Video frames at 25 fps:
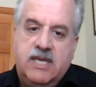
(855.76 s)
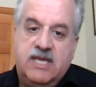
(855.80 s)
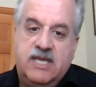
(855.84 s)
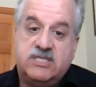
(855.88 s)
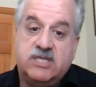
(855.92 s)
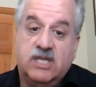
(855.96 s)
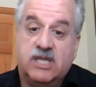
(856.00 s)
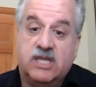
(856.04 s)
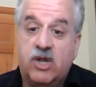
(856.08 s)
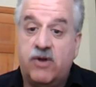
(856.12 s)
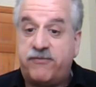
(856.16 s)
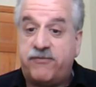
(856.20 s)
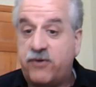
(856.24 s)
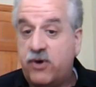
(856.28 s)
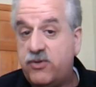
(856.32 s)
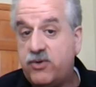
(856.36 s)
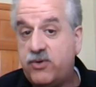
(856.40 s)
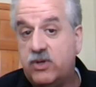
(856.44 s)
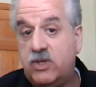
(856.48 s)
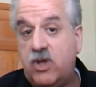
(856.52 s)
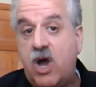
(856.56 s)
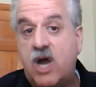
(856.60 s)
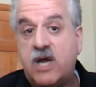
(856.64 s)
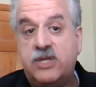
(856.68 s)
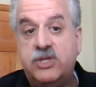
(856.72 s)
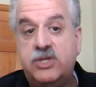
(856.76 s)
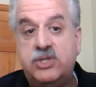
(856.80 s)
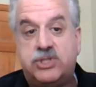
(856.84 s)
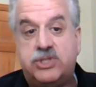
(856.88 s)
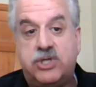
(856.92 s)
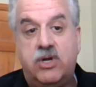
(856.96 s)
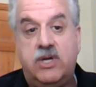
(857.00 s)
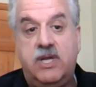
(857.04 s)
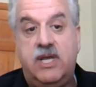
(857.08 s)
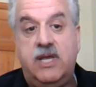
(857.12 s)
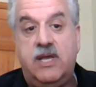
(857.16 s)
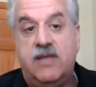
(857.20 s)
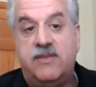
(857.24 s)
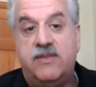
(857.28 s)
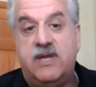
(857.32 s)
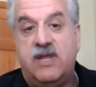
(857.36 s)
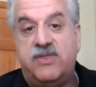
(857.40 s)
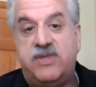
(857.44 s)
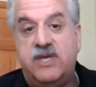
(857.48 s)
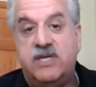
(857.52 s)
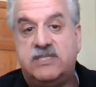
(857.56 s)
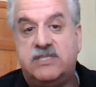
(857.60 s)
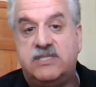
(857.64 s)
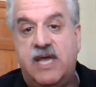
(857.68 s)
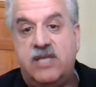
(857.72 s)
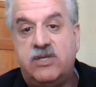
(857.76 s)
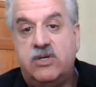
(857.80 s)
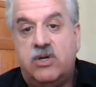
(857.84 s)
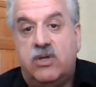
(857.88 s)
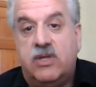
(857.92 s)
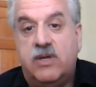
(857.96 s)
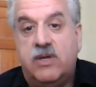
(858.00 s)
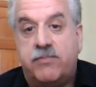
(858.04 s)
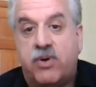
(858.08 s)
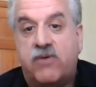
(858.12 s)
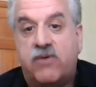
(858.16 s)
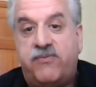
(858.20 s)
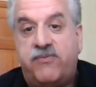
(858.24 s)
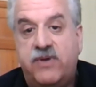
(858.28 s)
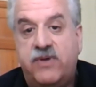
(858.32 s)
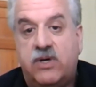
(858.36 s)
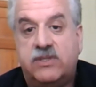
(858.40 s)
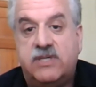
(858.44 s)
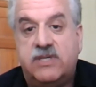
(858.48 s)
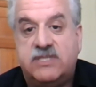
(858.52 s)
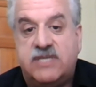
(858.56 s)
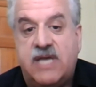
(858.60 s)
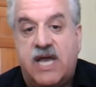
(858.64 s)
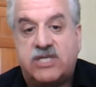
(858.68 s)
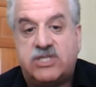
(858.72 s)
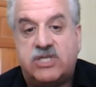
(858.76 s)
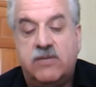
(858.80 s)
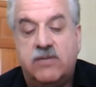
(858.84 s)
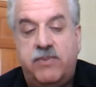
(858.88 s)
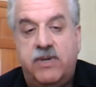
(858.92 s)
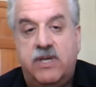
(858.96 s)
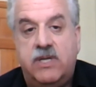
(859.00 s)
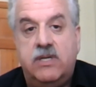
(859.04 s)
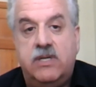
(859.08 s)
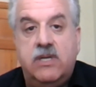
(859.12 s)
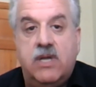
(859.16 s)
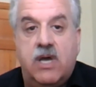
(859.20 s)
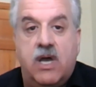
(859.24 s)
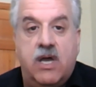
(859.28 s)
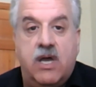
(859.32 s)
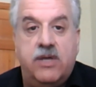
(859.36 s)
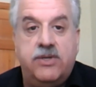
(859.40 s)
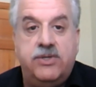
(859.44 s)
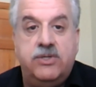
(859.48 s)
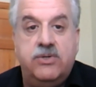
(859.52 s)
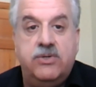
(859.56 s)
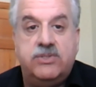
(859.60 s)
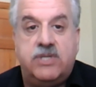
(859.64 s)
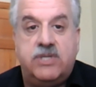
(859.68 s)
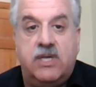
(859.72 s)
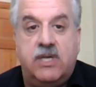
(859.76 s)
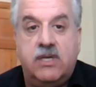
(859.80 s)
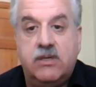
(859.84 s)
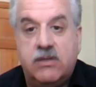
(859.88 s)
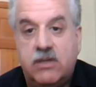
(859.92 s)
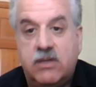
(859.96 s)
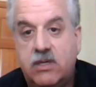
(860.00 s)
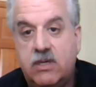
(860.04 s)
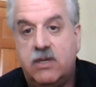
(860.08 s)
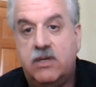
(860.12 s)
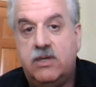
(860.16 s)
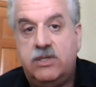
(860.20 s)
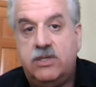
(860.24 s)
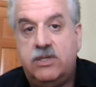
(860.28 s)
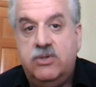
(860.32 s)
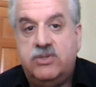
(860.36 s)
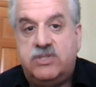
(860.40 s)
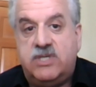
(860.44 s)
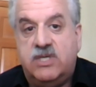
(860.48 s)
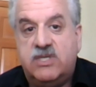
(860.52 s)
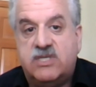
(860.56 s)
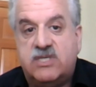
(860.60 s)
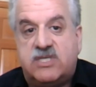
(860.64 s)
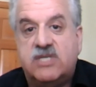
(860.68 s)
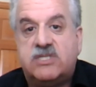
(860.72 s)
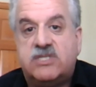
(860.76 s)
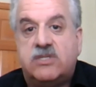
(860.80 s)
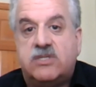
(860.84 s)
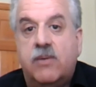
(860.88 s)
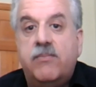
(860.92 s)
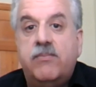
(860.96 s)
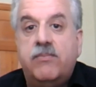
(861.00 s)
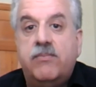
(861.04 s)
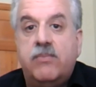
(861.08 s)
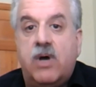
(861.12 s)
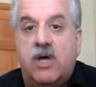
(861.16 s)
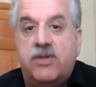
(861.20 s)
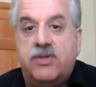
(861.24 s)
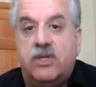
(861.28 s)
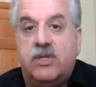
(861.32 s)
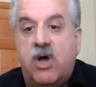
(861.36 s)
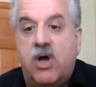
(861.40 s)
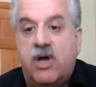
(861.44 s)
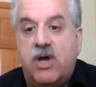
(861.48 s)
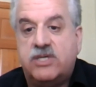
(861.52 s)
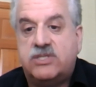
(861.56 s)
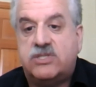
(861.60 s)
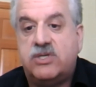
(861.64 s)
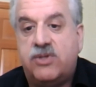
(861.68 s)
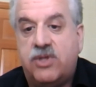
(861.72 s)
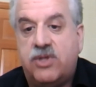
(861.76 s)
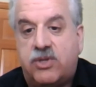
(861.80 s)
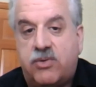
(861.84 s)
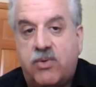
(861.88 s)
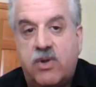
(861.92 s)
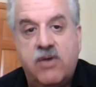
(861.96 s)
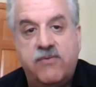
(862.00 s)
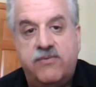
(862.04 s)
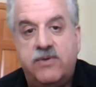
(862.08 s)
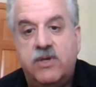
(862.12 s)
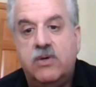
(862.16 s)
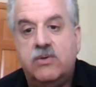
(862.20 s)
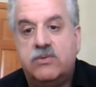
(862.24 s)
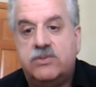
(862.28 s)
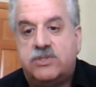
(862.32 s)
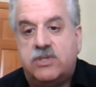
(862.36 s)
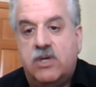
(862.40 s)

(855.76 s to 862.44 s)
is a little further along in the journey, and then I think Daniel at Brookfield has actually been using the system the longest of the three of you.